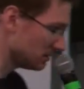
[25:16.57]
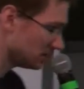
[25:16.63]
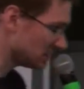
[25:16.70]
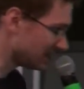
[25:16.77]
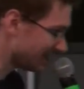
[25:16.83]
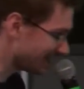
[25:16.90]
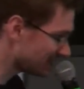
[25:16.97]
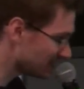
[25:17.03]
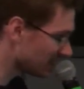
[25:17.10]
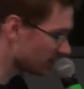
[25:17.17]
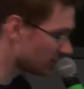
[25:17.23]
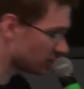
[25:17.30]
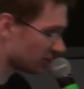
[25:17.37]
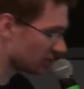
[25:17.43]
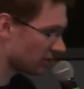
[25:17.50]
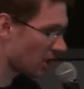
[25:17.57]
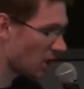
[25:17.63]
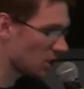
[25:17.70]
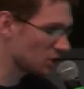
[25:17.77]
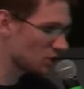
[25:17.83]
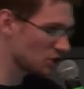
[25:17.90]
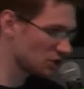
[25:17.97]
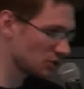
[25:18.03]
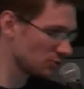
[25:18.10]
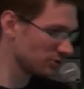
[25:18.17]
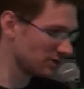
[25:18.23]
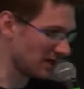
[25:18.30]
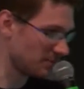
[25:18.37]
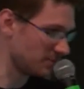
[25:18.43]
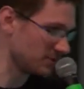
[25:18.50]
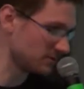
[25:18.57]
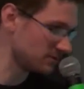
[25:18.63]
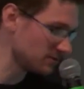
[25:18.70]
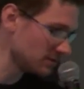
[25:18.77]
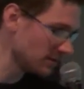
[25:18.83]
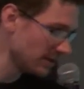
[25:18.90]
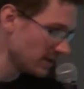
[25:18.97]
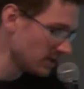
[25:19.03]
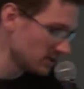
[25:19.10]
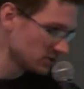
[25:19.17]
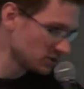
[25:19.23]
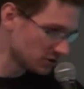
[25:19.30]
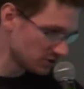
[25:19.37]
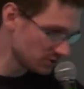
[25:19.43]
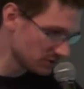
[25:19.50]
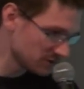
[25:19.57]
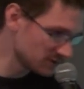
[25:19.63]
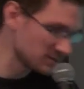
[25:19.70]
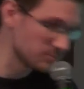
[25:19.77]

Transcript: the execution should happen. The should is